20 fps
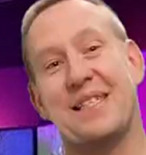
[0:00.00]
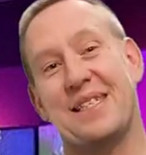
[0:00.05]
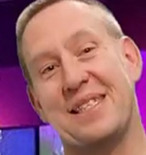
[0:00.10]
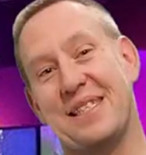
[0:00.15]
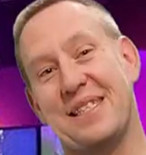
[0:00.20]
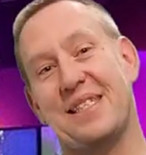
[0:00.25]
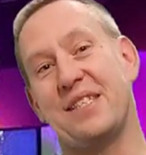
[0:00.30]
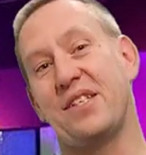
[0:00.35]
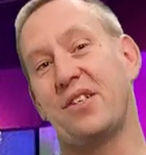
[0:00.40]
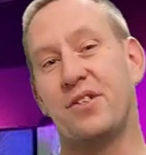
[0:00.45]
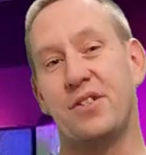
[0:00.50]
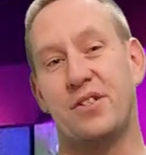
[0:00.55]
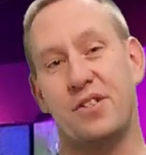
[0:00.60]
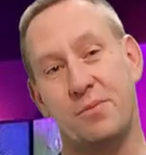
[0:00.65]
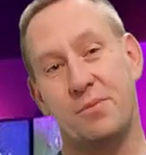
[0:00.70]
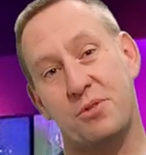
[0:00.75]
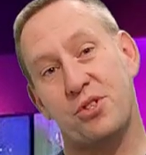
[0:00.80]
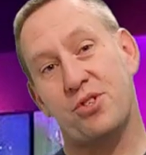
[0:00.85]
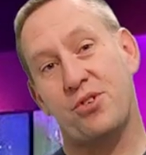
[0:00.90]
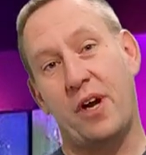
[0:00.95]
Consider
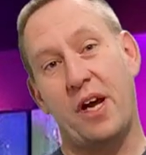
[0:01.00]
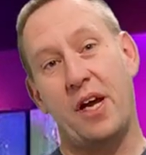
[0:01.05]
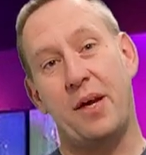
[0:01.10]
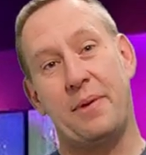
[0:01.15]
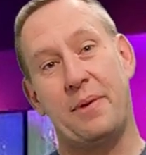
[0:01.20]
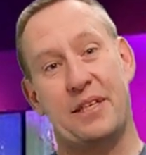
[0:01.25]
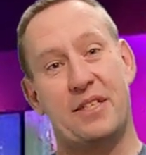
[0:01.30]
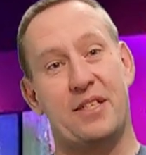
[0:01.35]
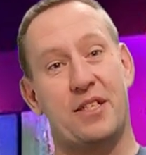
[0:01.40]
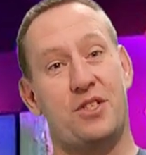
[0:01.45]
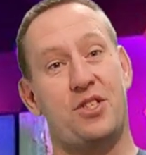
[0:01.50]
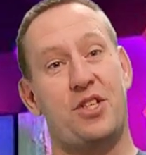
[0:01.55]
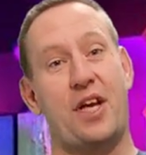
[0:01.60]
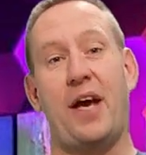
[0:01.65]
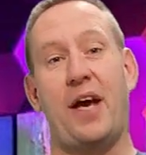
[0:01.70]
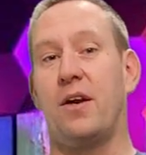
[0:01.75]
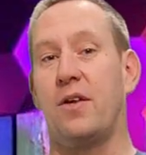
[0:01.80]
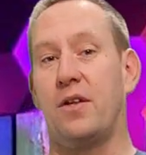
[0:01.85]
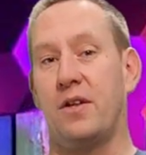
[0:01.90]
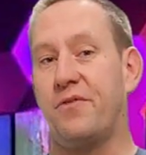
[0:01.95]
subscribing to the
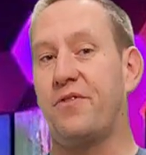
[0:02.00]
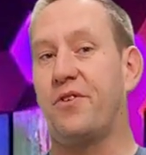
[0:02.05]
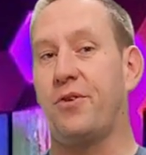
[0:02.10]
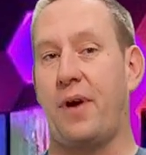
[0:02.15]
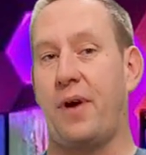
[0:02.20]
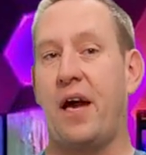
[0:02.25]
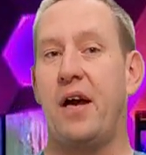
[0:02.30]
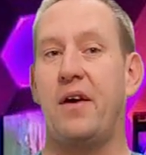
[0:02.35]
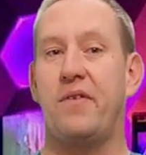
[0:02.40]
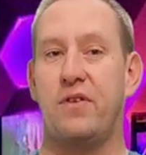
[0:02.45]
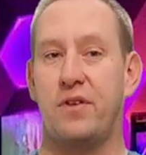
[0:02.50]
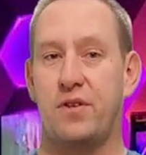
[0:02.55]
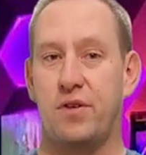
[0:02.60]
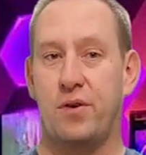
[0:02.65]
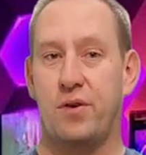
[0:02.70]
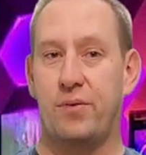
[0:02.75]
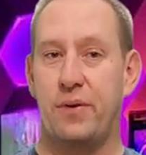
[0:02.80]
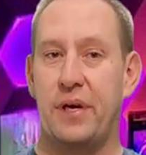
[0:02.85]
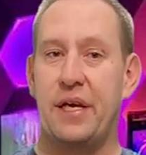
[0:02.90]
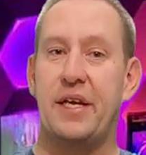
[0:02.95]
channel if you haven't
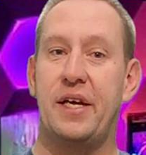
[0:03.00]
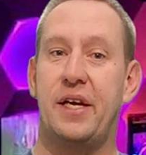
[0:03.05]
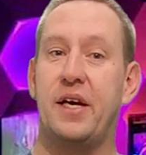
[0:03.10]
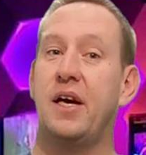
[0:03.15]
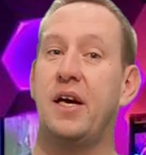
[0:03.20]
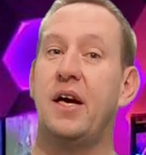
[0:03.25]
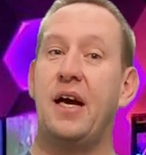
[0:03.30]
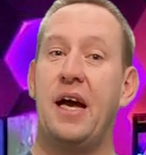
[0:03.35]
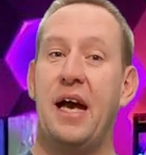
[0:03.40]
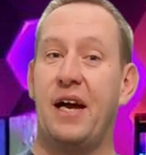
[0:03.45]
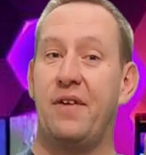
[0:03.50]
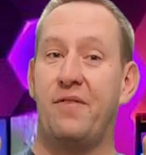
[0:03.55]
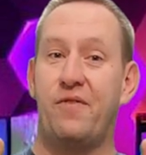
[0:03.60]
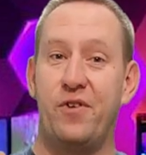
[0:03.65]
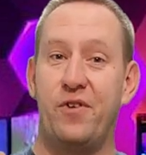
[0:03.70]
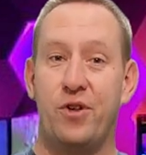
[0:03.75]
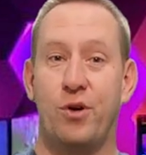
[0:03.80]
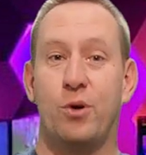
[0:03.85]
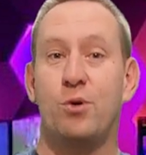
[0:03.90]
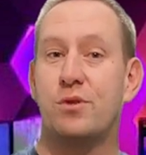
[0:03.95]
already. And
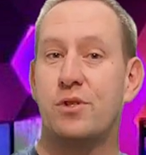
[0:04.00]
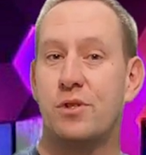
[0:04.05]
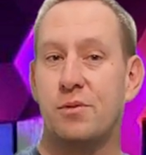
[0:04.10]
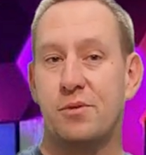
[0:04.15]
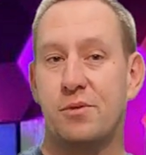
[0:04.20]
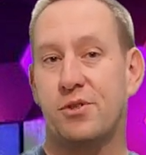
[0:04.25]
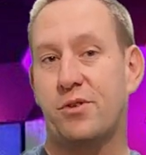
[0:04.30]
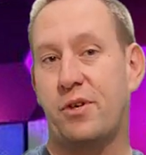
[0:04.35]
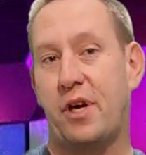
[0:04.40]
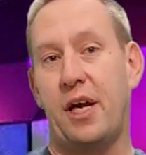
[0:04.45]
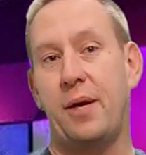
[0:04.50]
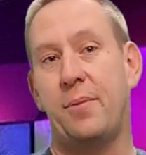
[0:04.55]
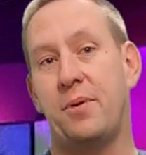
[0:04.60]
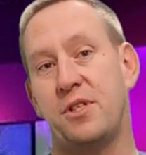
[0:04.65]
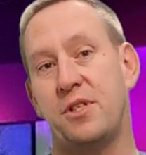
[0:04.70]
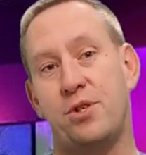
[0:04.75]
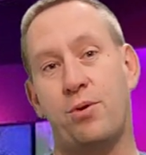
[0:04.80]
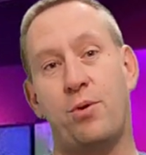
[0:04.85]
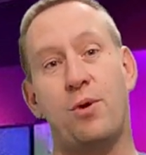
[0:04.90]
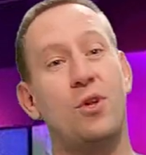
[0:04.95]
for those
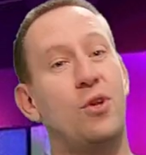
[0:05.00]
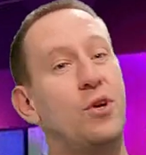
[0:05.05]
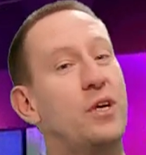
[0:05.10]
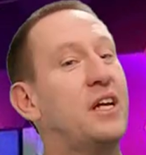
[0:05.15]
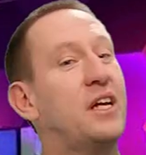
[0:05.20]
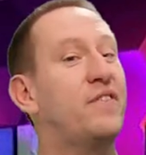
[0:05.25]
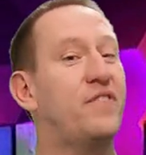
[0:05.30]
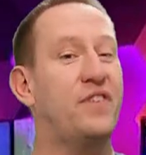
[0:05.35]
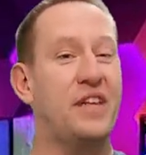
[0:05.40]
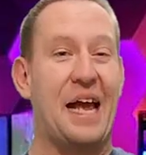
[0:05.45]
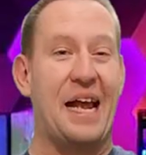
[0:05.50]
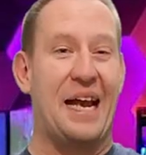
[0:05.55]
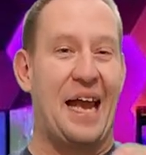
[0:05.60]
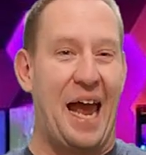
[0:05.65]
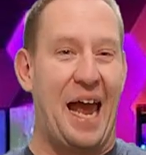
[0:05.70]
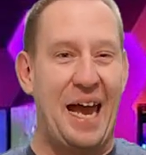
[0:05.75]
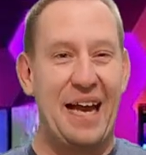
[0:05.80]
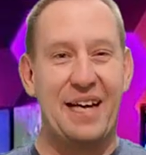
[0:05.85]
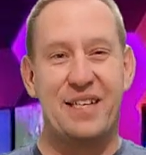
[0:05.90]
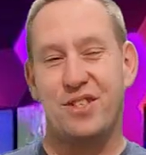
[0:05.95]
subscribers who are looking for that
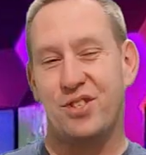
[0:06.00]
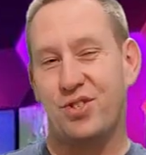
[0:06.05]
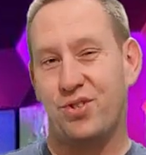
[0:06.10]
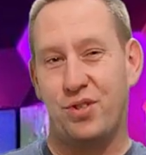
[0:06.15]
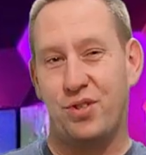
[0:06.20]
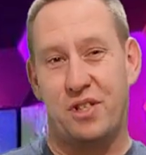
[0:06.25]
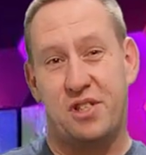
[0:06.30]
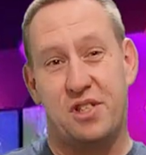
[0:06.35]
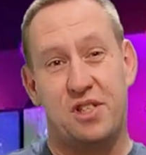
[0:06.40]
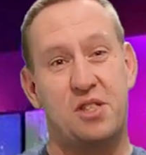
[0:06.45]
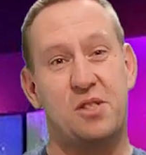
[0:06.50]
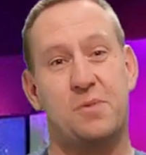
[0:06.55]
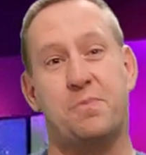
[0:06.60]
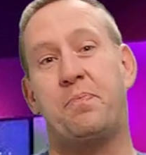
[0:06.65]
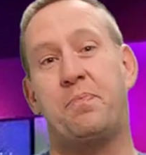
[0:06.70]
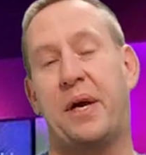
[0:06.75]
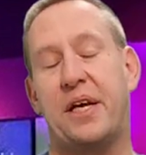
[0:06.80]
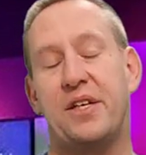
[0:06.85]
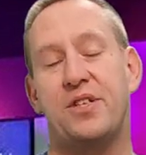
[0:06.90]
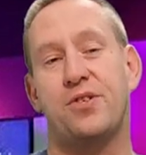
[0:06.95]
extra
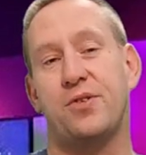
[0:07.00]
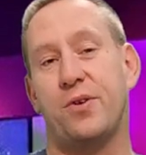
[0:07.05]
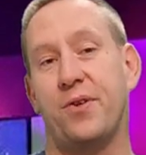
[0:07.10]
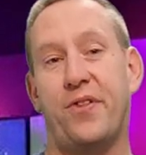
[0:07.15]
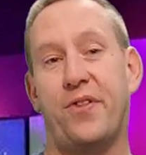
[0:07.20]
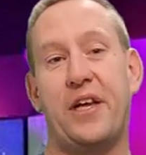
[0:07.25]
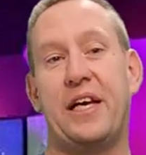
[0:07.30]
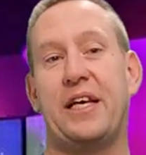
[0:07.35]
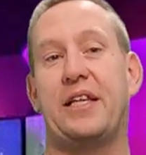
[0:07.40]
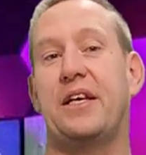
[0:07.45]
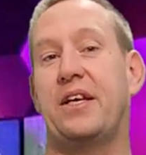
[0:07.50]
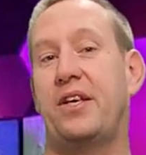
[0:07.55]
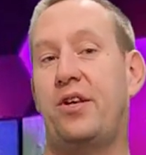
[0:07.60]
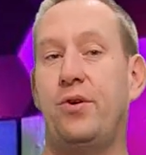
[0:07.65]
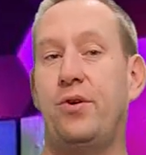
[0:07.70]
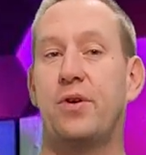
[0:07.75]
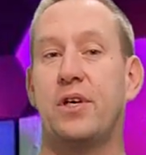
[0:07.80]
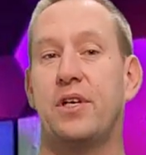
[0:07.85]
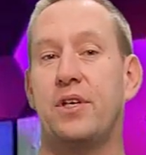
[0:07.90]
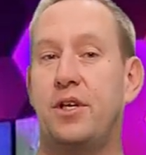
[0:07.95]
special thing that
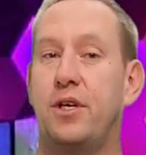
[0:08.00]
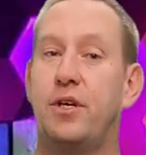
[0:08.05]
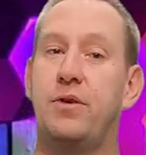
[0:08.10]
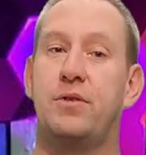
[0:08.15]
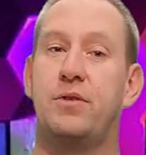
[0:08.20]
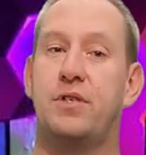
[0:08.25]
you can do